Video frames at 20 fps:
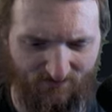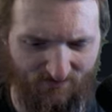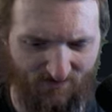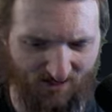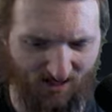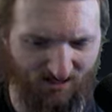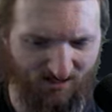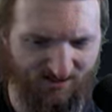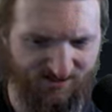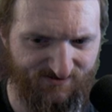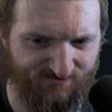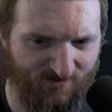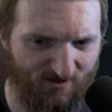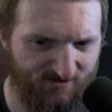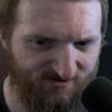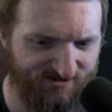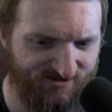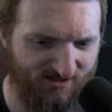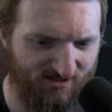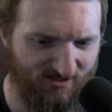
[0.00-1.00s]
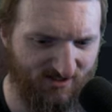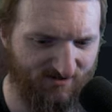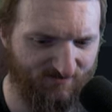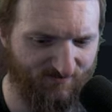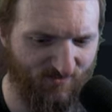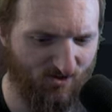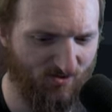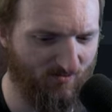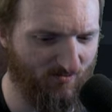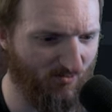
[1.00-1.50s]
I spelled Sonic
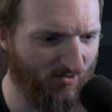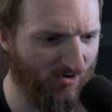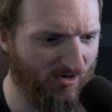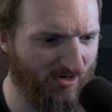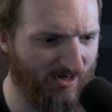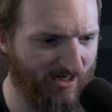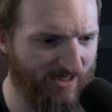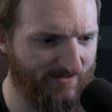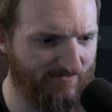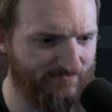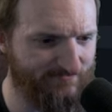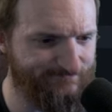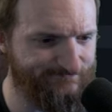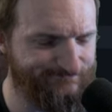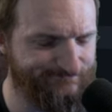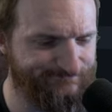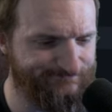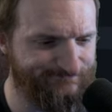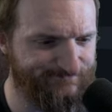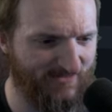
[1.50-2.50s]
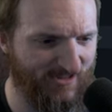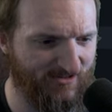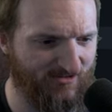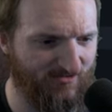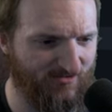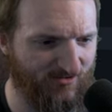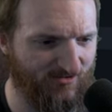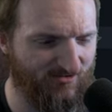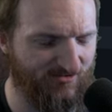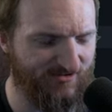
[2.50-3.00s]
Boom right. I don't
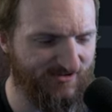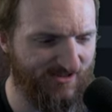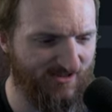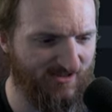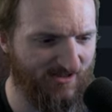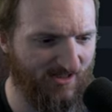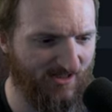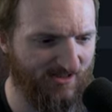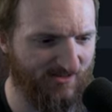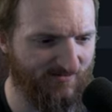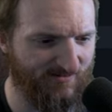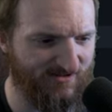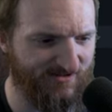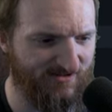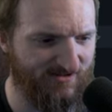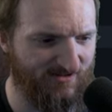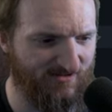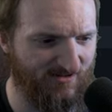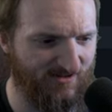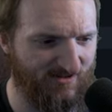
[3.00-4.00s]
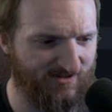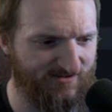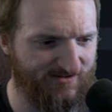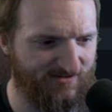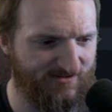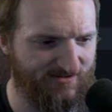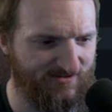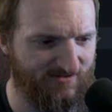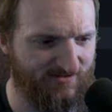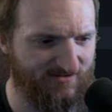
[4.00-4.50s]
understand how come it's not
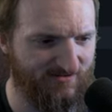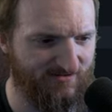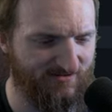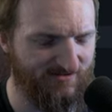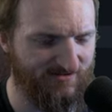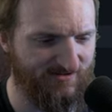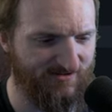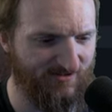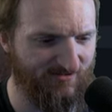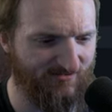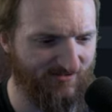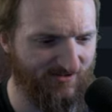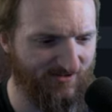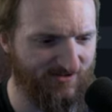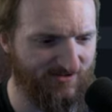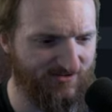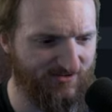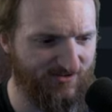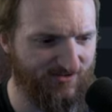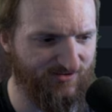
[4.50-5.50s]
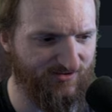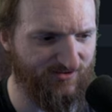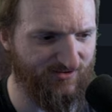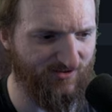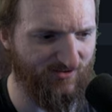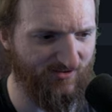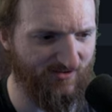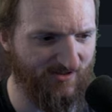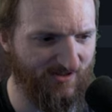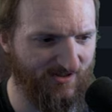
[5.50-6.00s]
it's not really
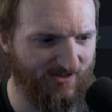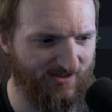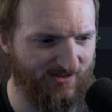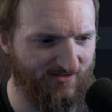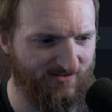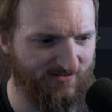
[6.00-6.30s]
doing it.